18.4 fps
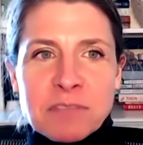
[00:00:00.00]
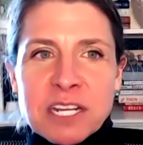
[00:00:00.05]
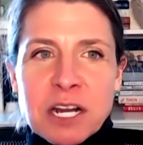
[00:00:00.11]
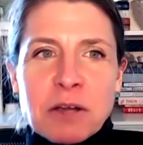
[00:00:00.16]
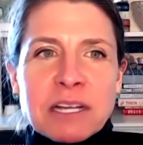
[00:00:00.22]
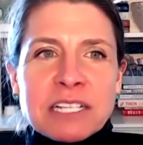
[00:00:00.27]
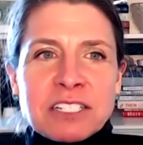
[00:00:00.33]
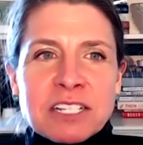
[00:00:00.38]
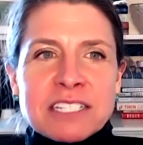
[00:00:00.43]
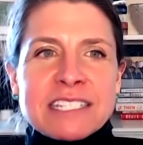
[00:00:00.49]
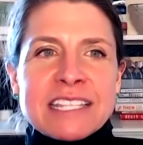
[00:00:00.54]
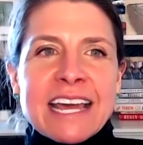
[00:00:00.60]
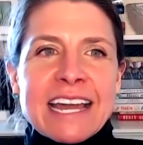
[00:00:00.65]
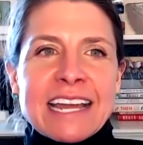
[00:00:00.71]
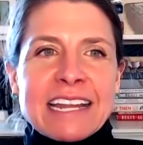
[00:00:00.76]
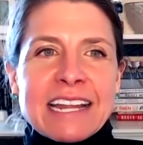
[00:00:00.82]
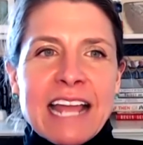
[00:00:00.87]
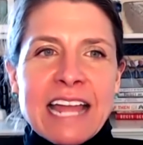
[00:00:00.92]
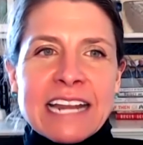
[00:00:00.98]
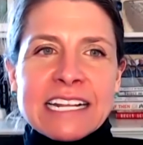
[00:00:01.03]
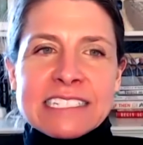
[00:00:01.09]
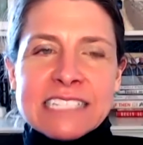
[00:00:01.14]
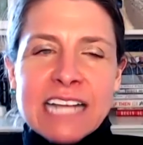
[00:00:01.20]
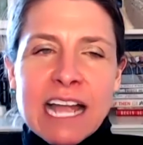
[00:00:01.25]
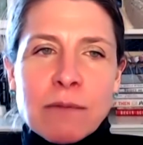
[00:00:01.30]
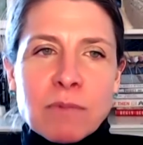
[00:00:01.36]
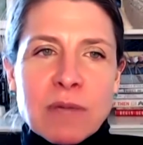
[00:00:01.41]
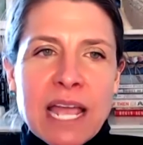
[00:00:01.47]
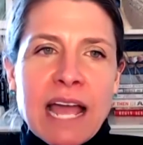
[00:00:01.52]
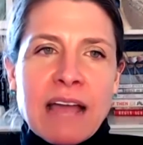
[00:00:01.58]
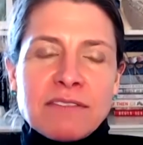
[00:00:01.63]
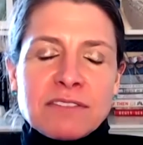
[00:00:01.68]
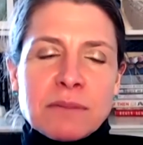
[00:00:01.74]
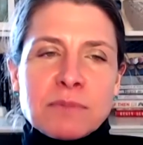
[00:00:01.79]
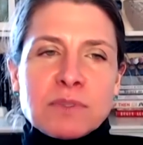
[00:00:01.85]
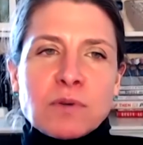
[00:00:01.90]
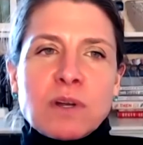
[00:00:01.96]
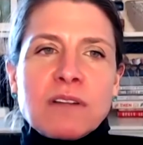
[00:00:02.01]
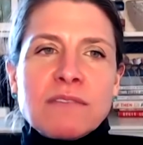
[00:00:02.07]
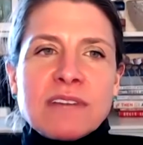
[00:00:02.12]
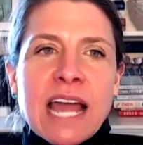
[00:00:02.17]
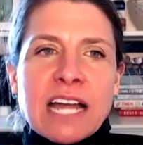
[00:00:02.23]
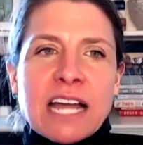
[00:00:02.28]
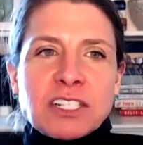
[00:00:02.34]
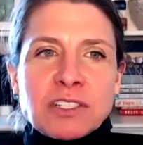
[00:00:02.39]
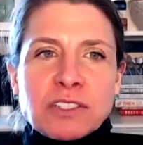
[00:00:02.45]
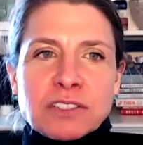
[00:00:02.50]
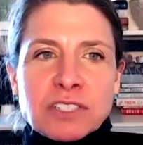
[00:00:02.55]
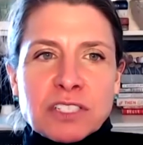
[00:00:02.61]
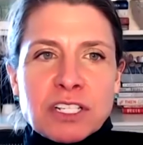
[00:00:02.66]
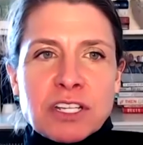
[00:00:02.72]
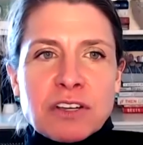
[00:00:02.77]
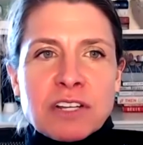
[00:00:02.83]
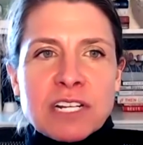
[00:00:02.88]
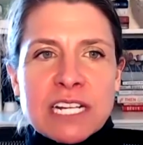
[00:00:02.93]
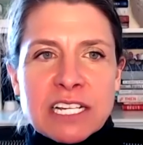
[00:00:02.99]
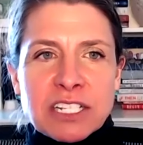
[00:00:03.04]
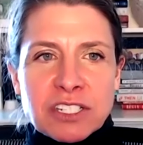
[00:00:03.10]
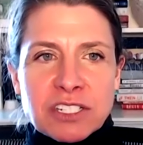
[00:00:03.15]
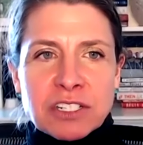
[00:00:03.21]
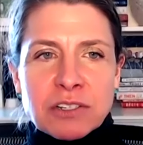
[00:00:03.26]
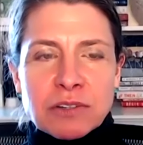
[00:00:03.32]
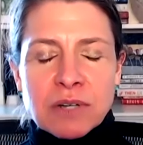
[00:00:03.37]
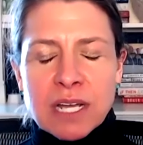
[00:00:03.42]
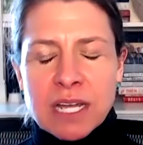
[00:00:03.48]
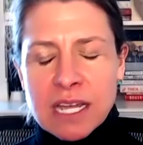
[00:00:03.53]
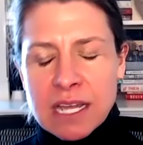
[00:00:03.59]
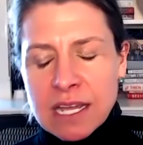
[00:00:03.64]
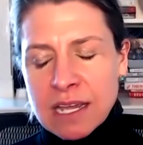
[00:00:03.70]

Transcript: It's just that anytime we have some sort of national security issue,